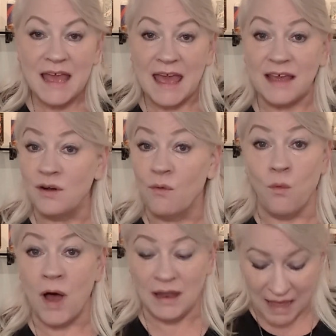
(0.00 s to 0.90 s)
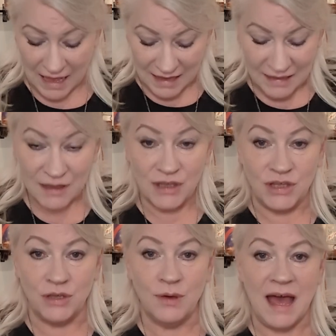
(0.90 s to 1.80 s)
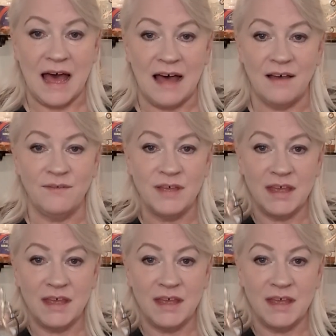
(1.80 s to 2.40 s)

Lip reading: And voila, you have